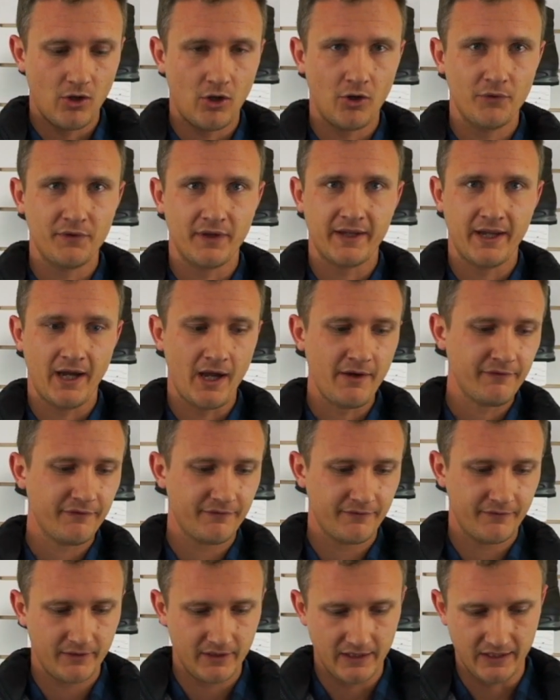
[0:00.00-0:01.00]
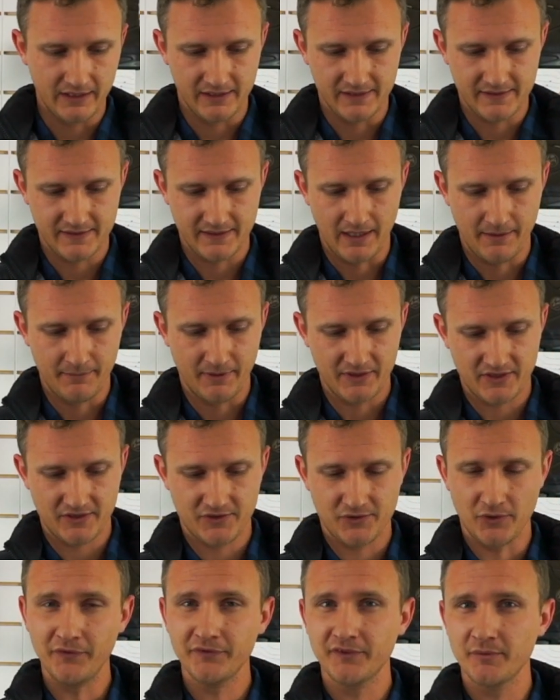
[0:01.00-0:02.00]
On the cuff, it is a much
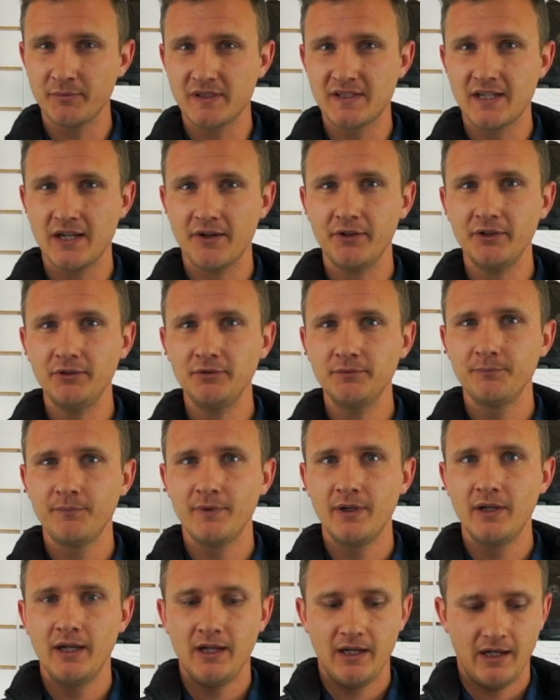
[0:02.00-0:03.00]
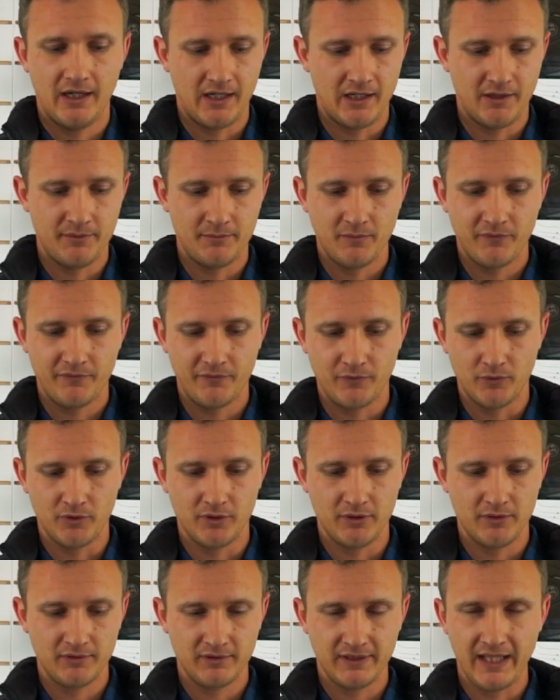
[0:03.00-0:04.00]
softer material.
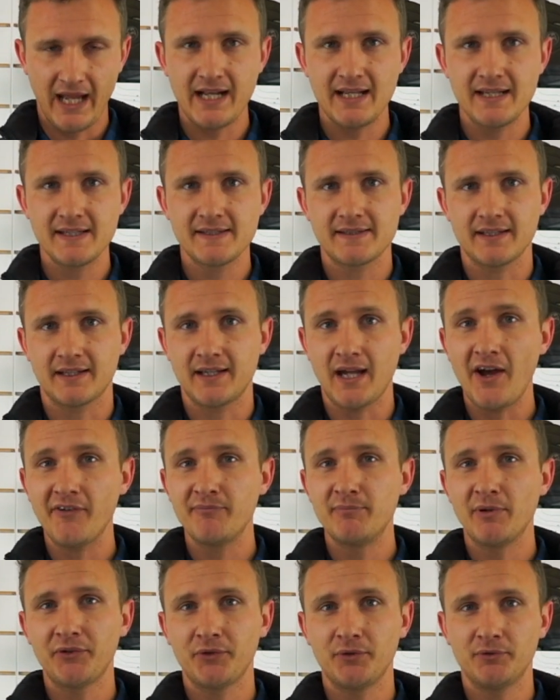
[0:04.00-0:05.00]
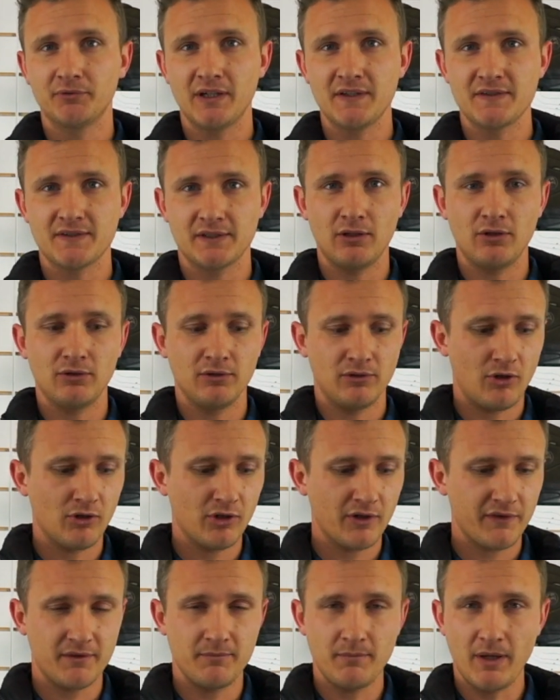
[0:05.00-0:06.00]
For ladies, the calf muscle runs a lot
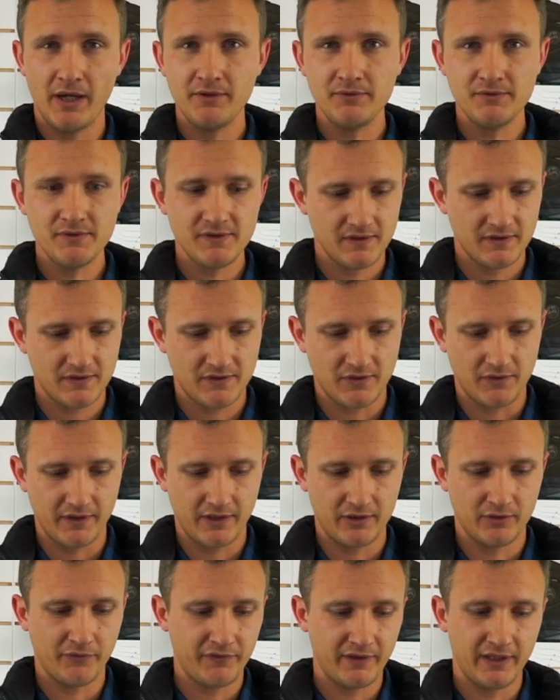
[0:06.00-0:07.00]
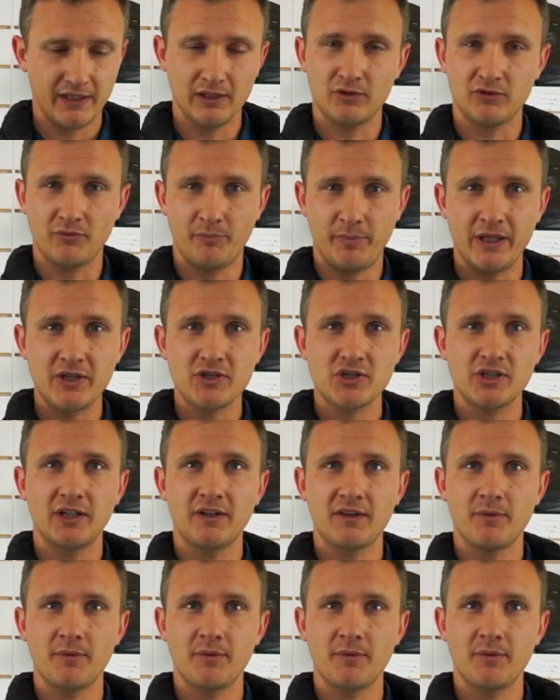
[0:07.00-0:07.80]
longer than males, so they can often get a lot of pinching